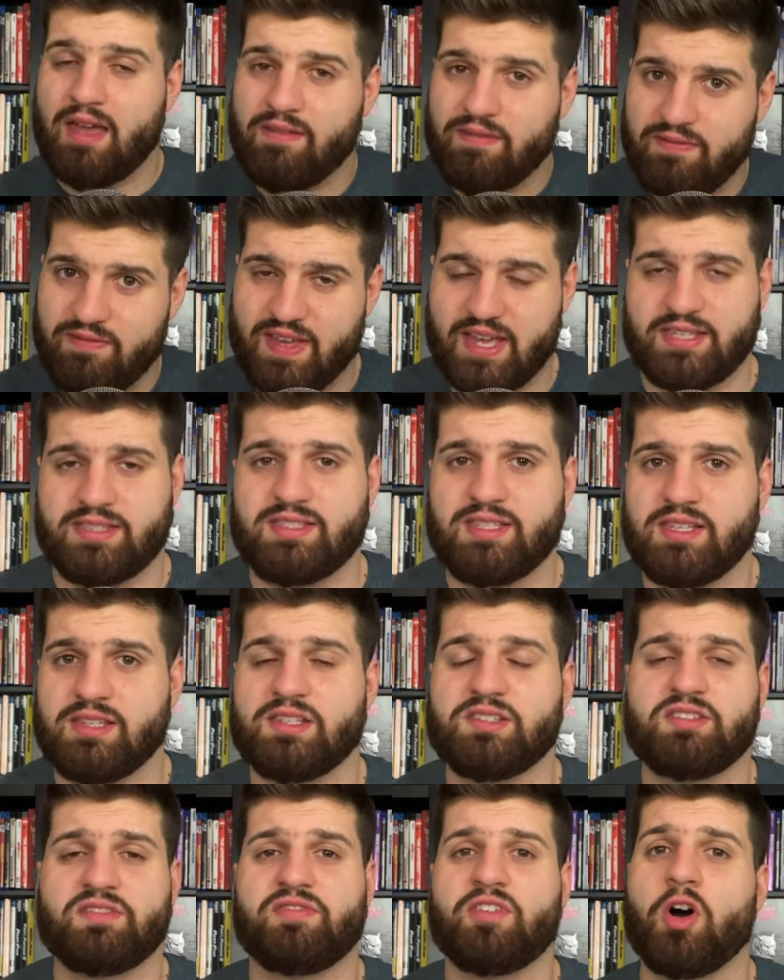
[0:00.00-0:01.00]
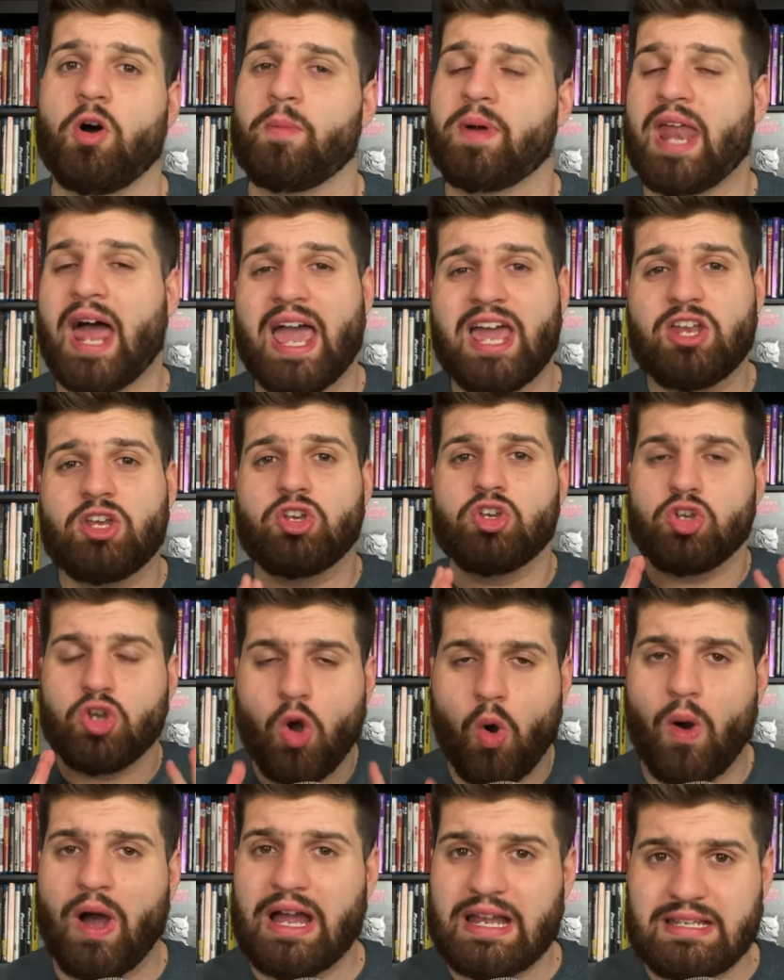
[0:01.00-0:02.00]
invested in this film and I had
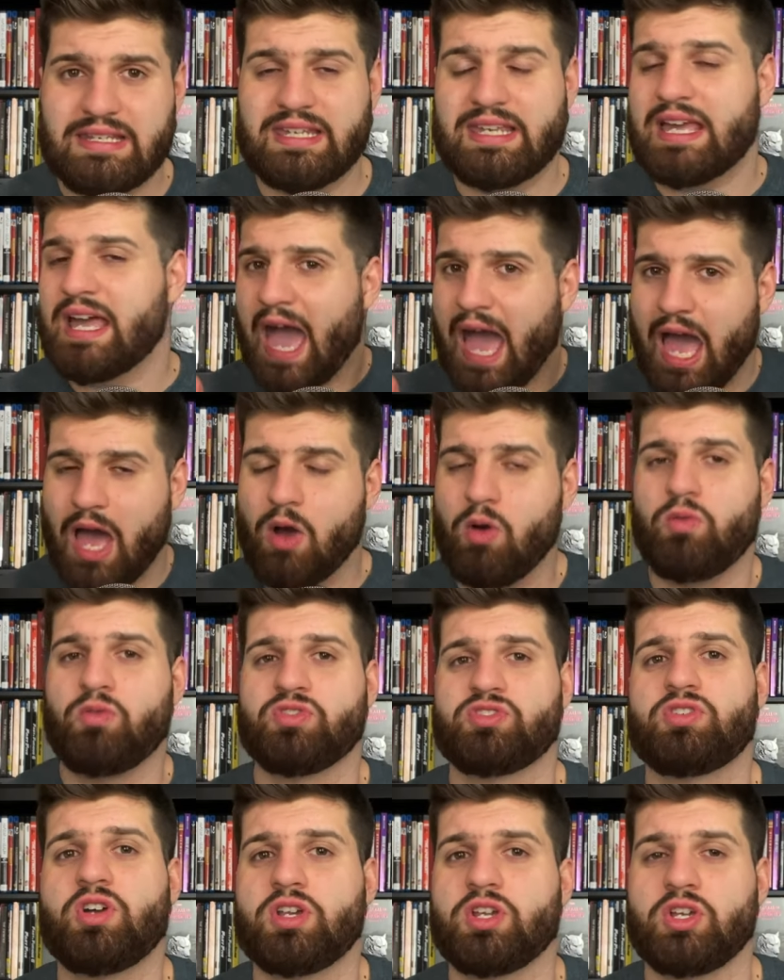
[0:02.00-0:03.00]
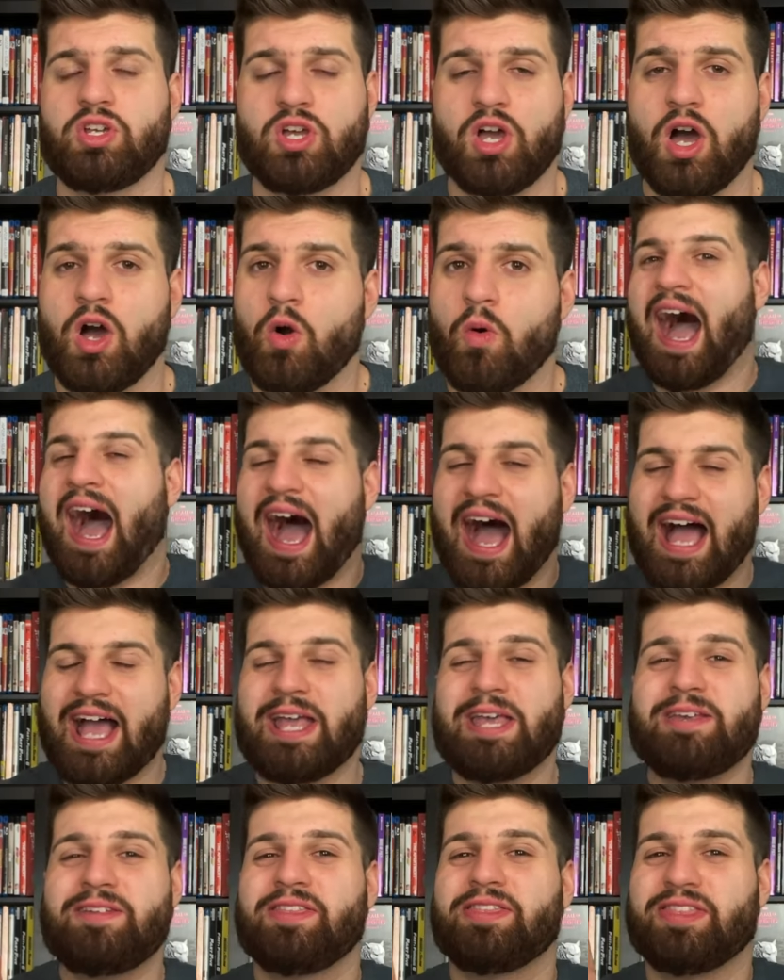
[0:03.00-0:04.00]
no idea how it was gonna go.
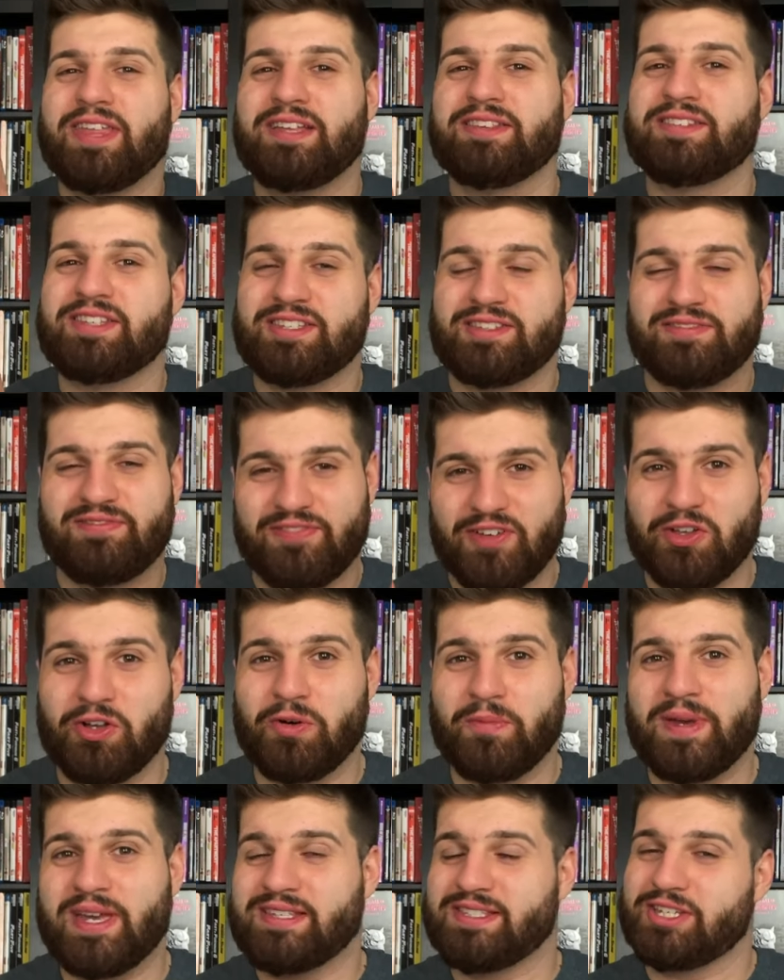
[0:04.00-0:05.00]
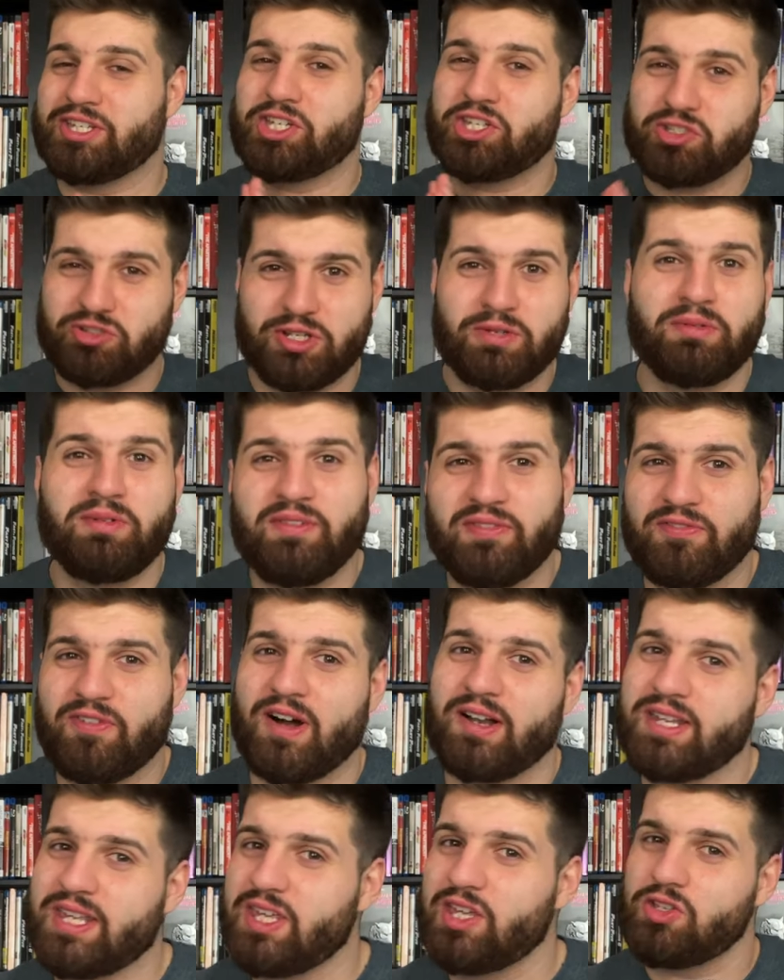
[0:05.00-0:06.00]
I think this film is extremely
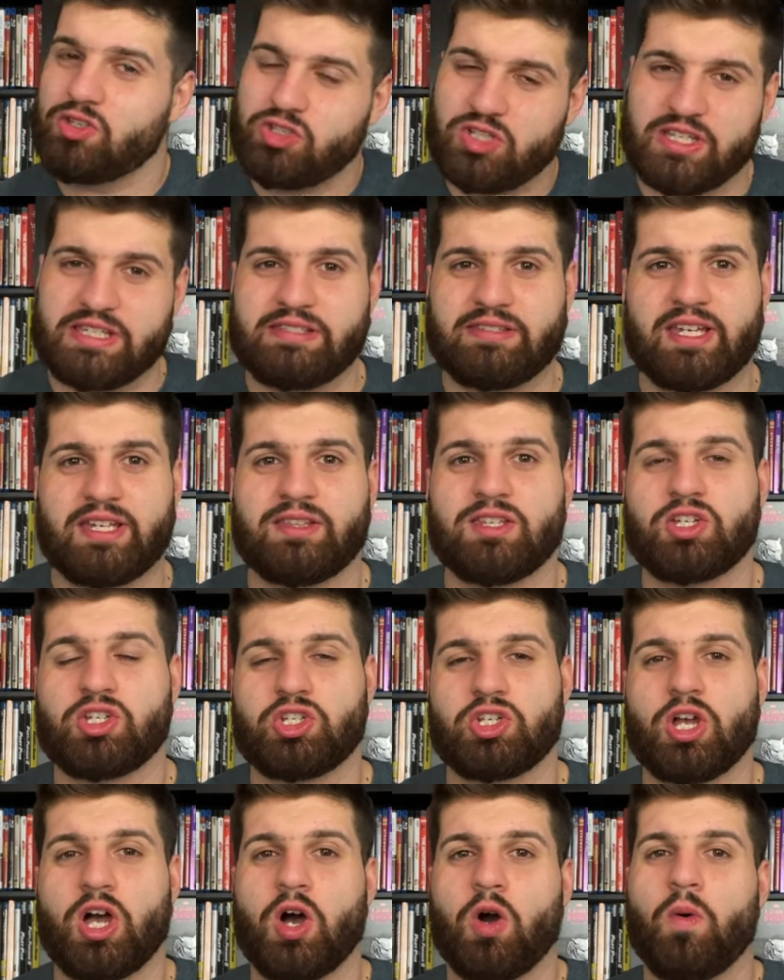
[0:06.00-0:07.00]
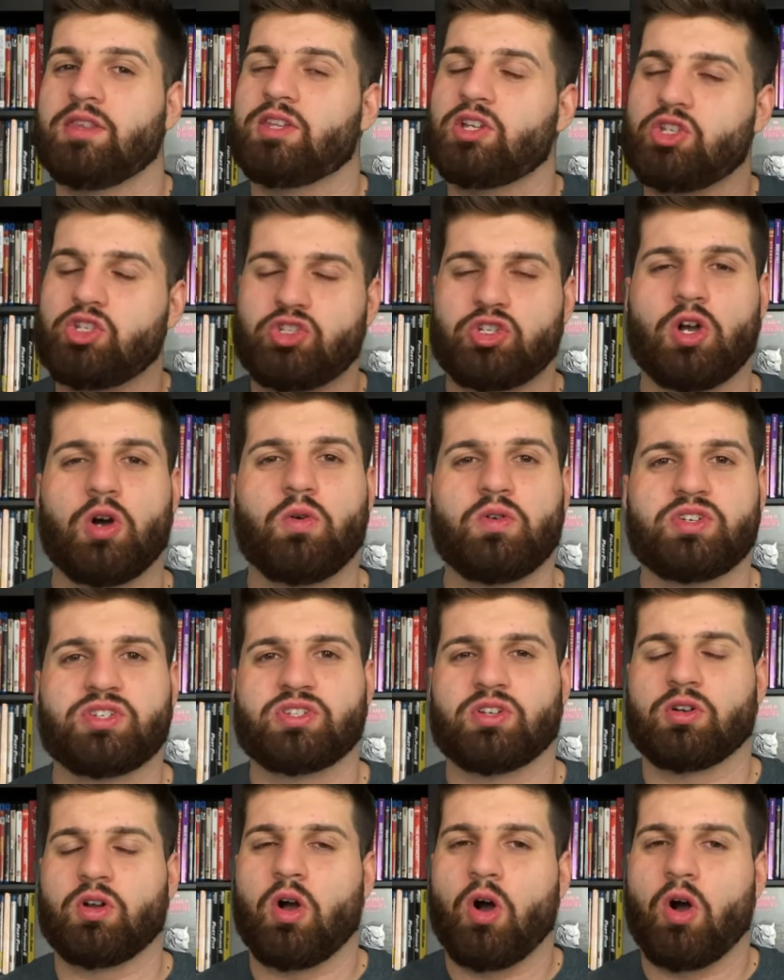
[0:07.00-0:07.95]
funny, just like the show. The jokes are